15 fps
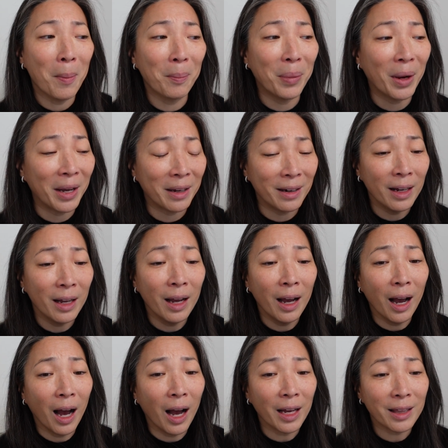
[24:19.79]
but
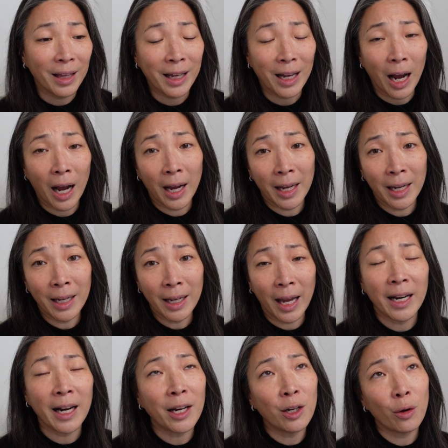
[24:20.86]
like I,
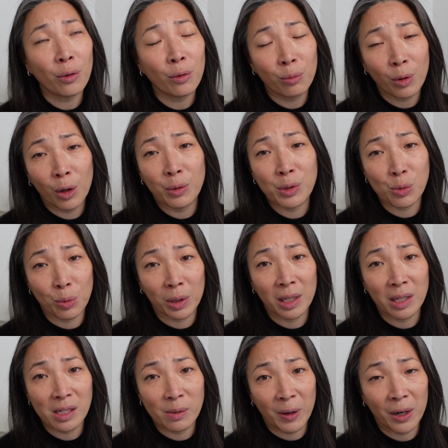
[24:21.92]
and I know The Row is really
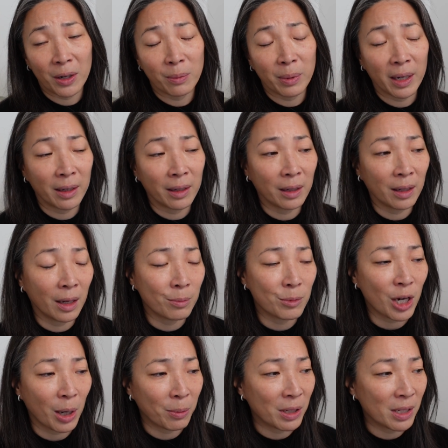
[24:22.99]
inspired by um,
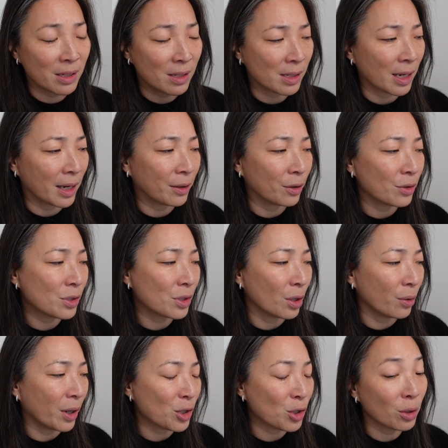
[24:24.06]
Japanese designers,
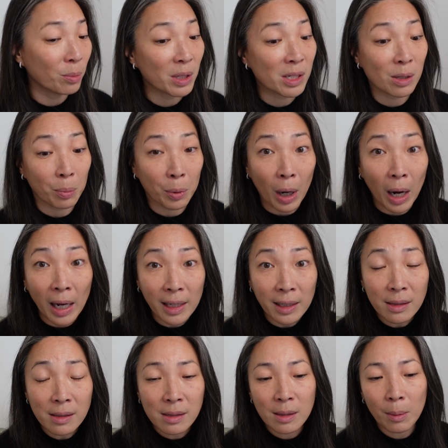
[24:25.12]
so I shouldn't be
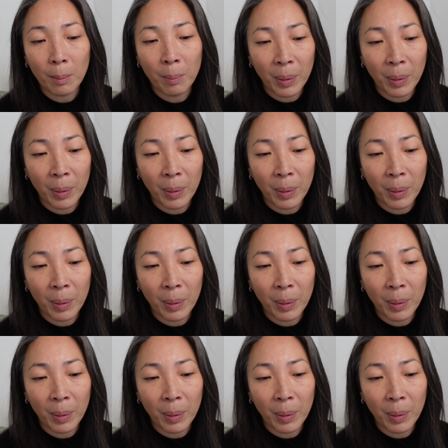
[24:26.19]
surprised,